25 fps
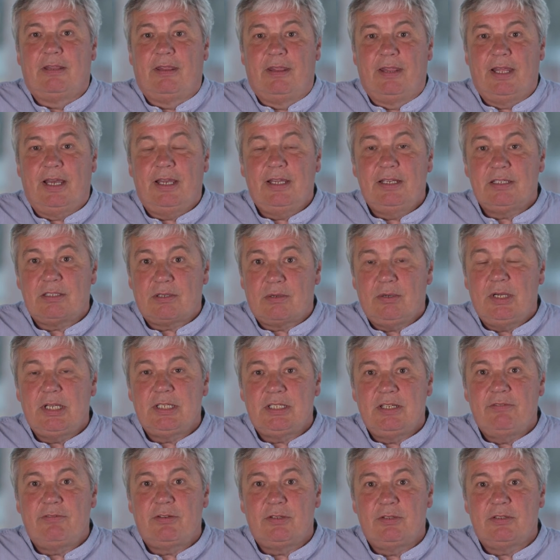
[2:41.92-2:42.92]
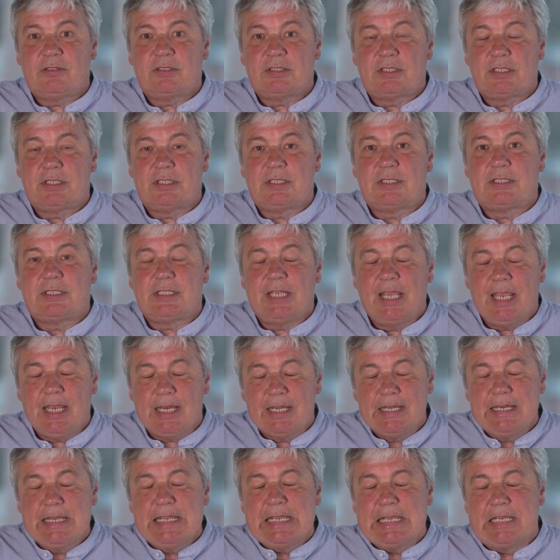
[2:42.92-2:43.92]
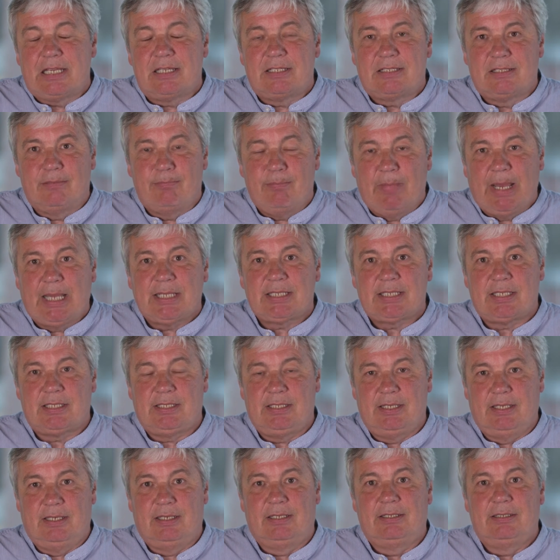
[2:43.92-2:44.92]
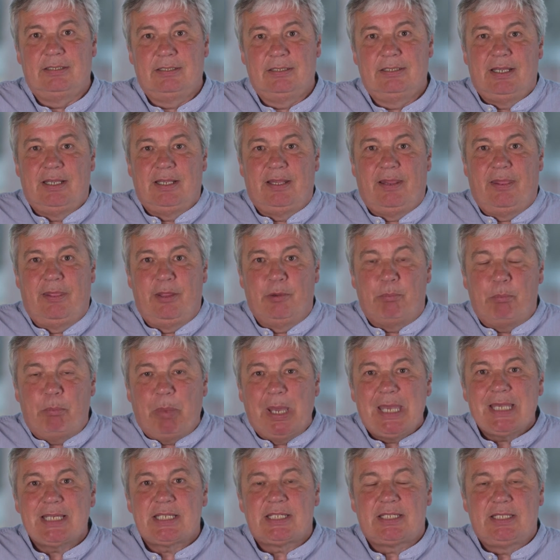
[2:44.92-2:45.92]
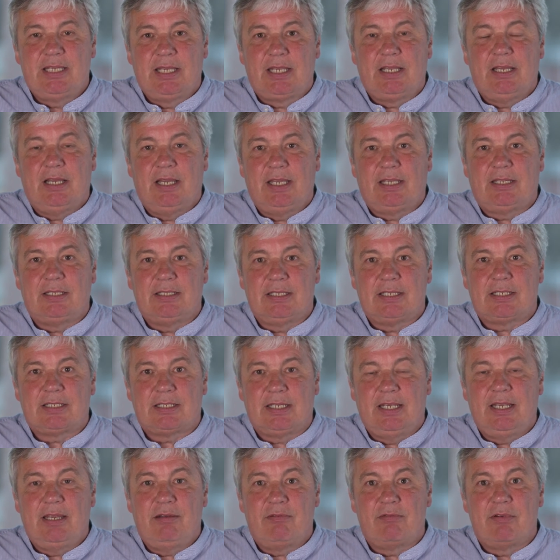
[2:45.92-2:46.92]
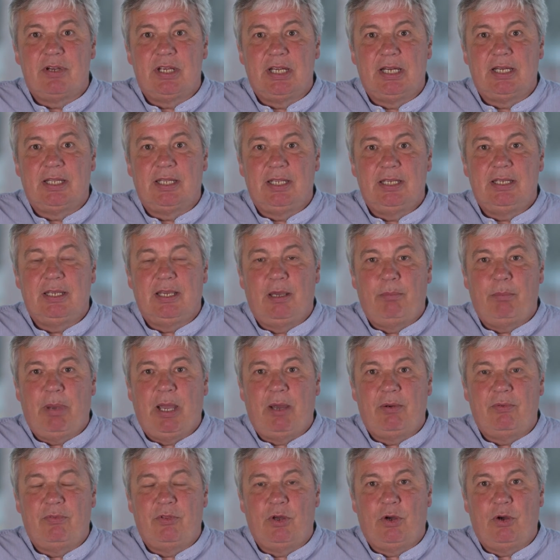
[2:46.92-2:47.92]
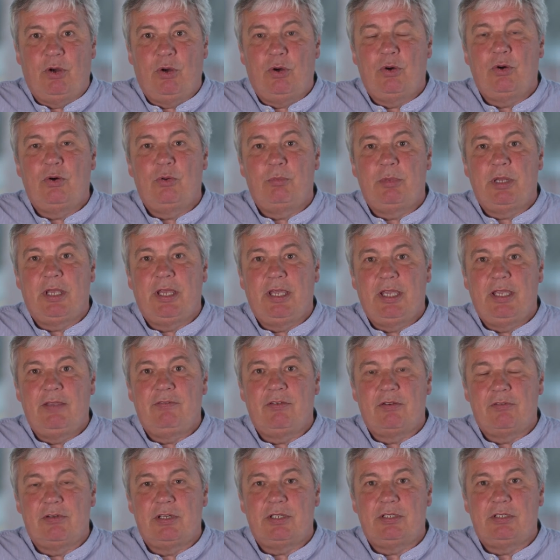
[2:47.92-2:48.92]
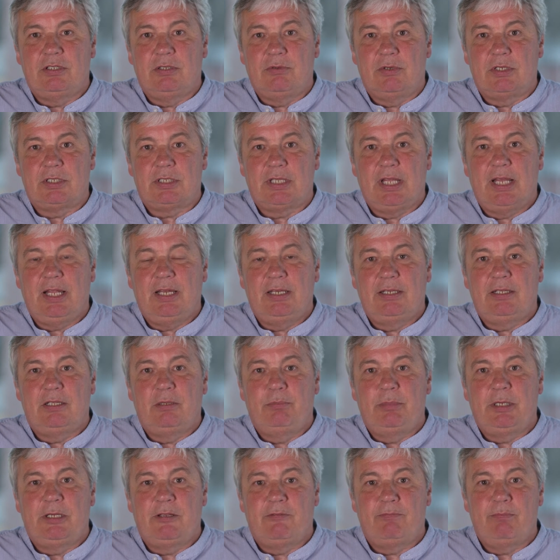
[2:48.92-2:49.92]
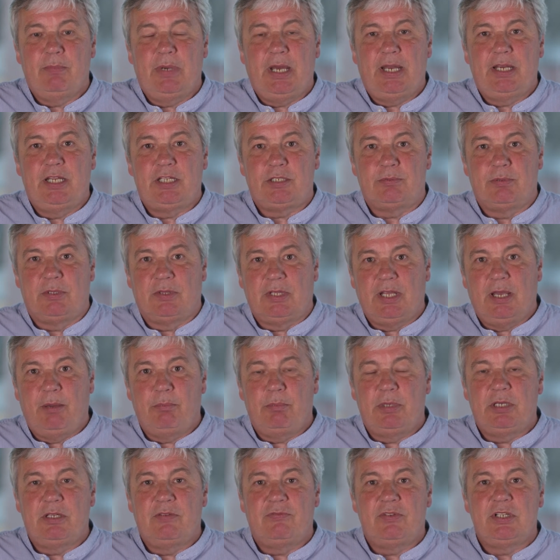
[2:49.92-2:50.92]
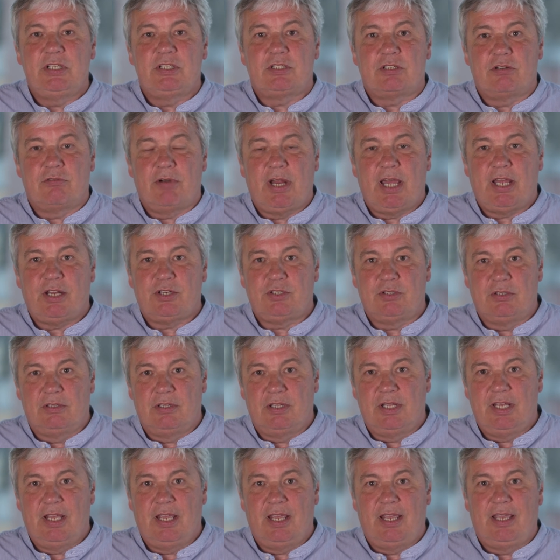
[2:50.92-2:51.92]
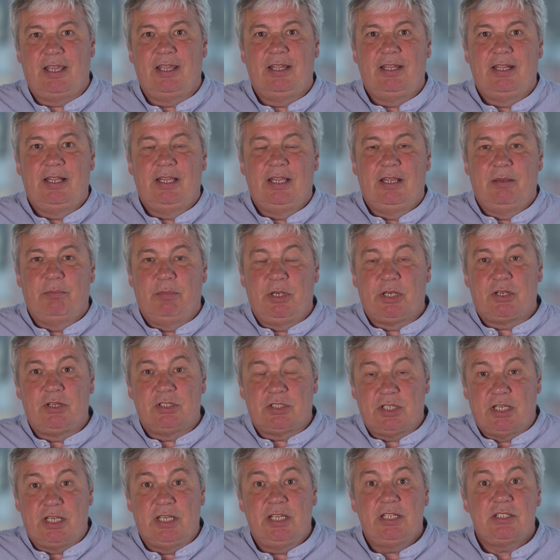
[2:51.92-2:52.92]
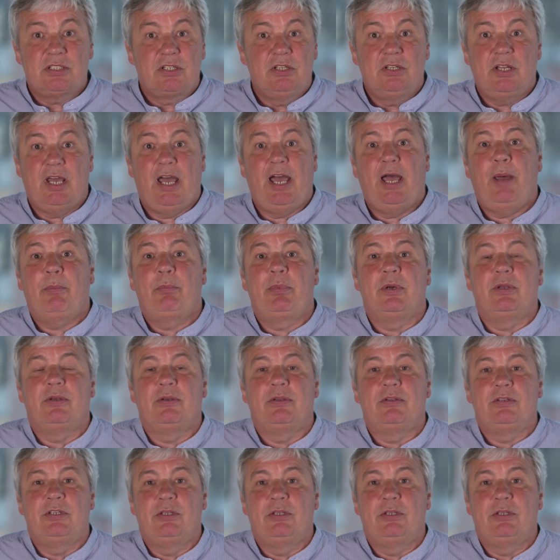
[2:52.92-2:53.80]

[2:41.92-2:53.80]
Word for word: That is quite a difficult technique to master. The best thing I can say really about the whole behaviour issue is that little bit of management, that bit of interaction there, because it is going to happen.